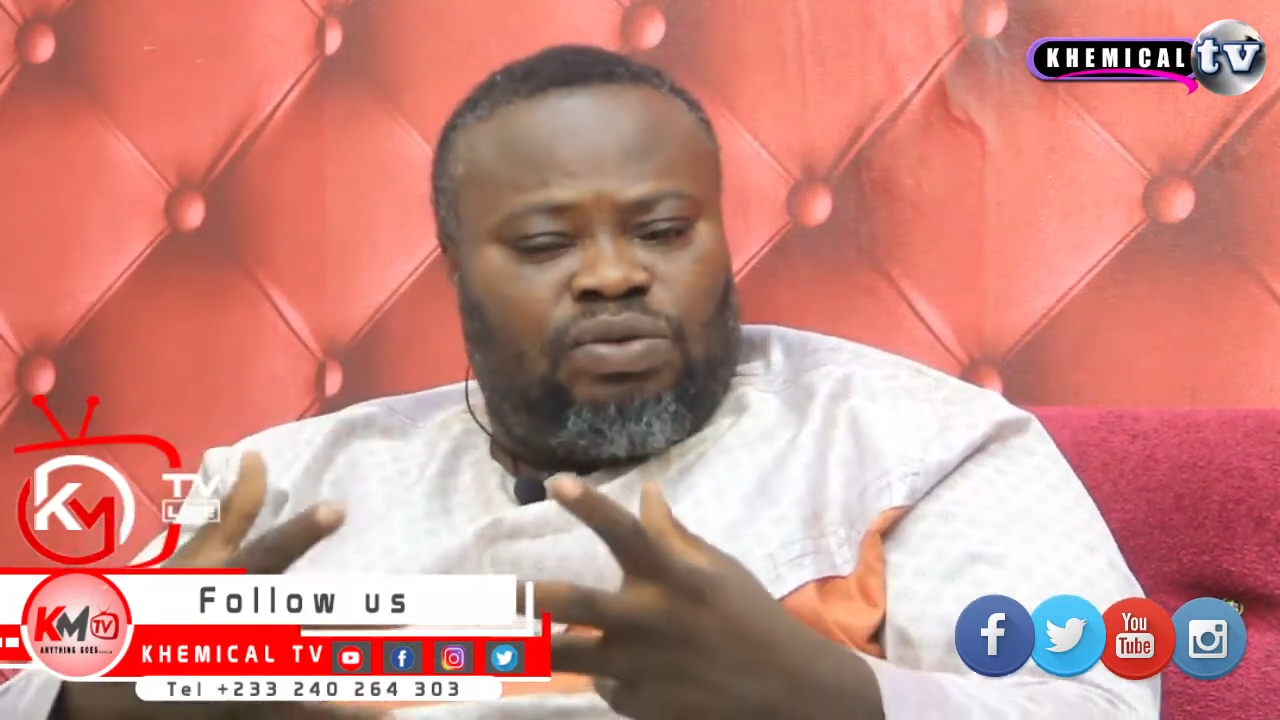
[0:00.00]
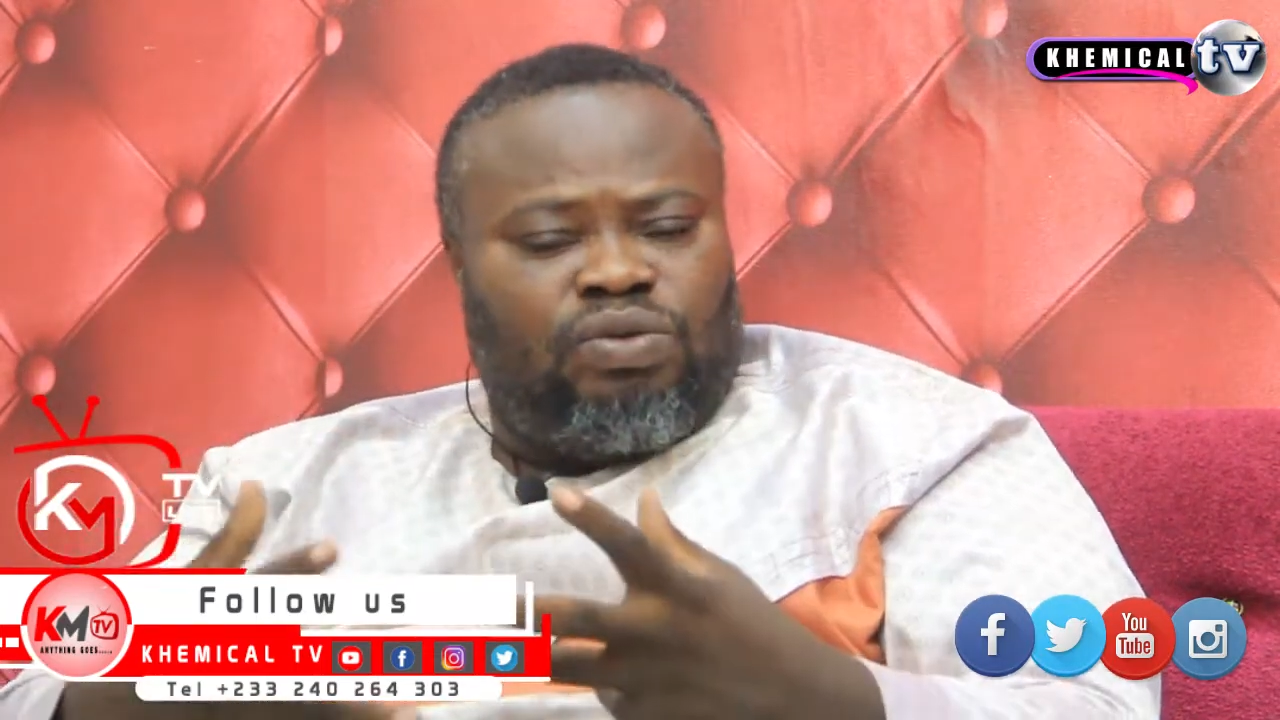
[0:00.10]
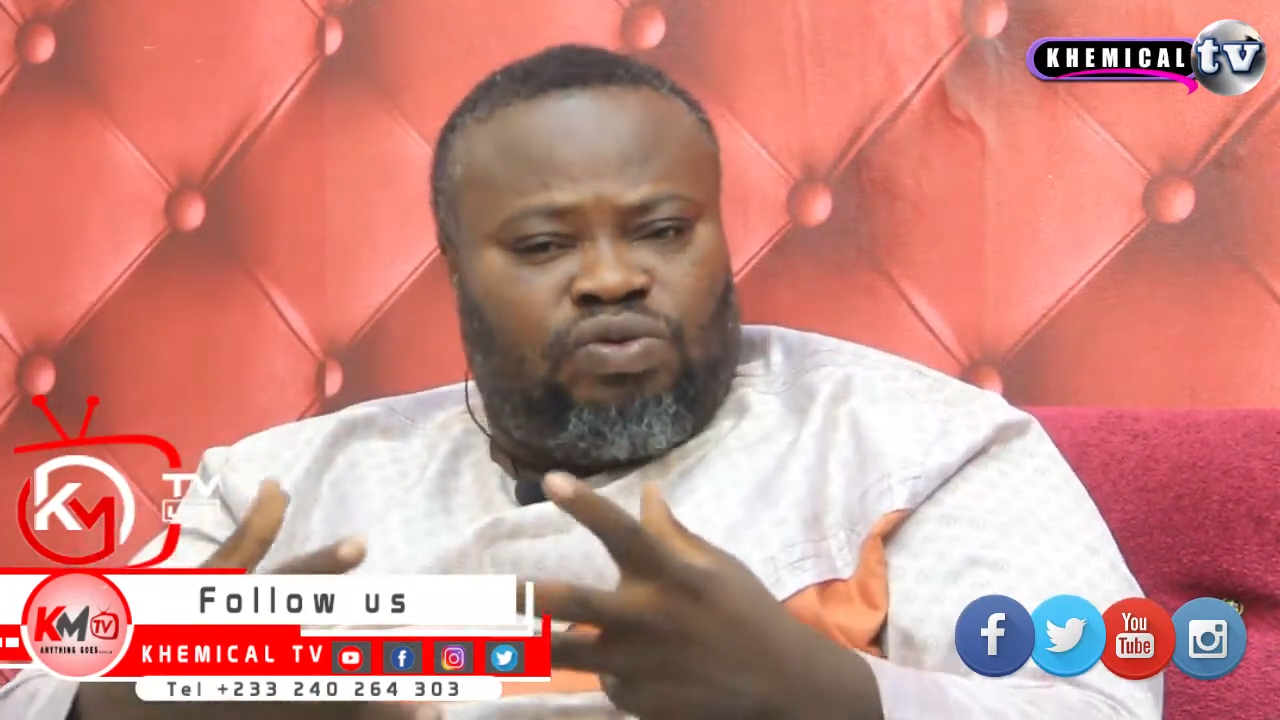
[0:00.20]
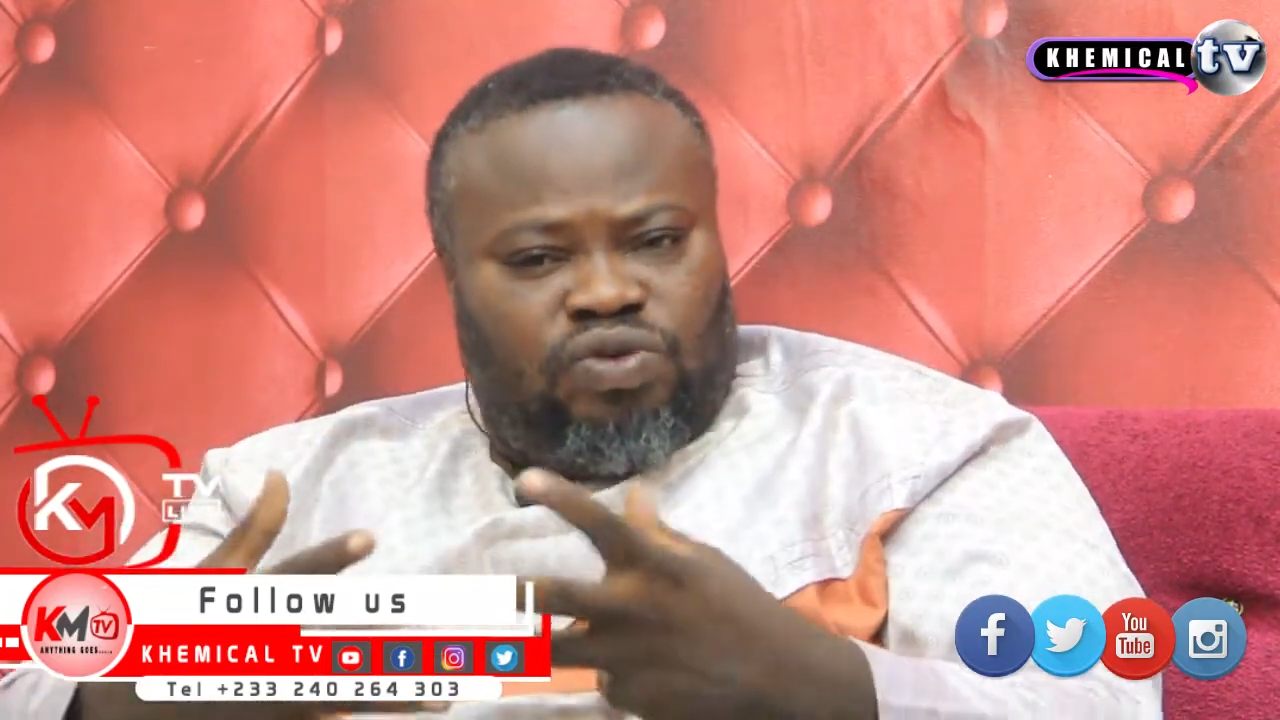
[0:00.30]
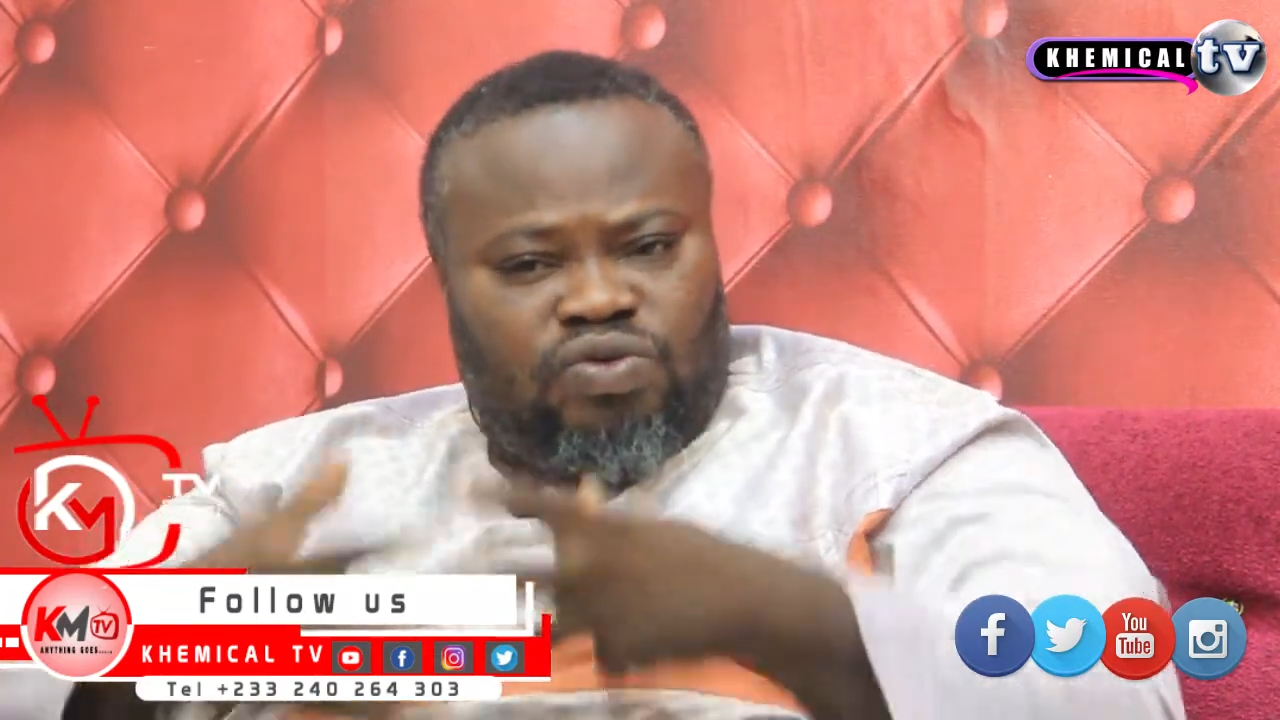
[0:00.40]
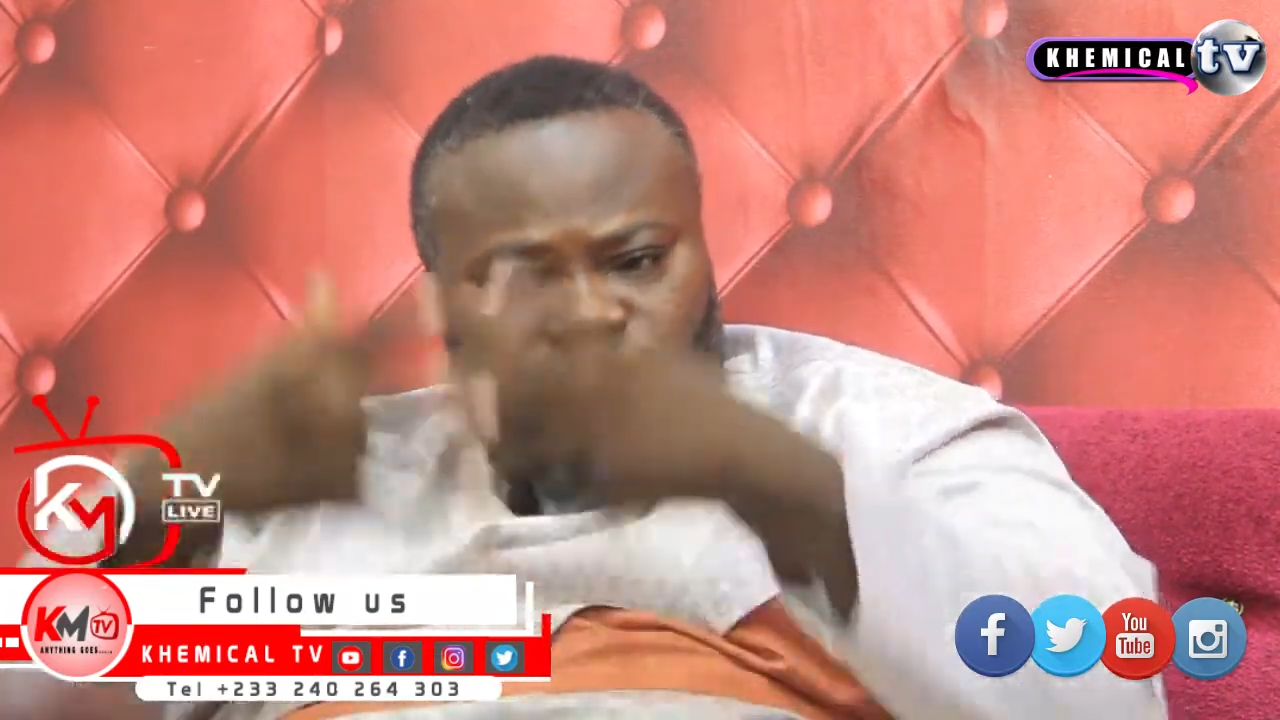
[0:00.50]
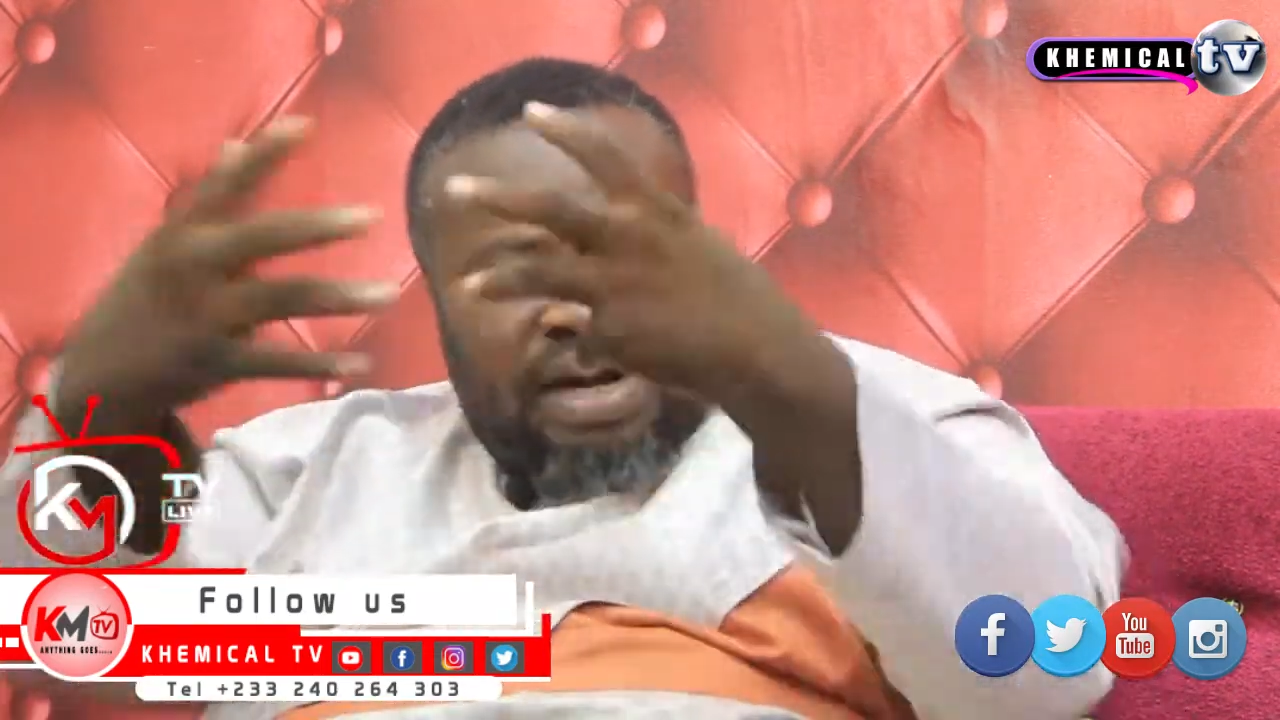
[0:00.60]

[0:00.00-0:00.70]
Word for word: utu ho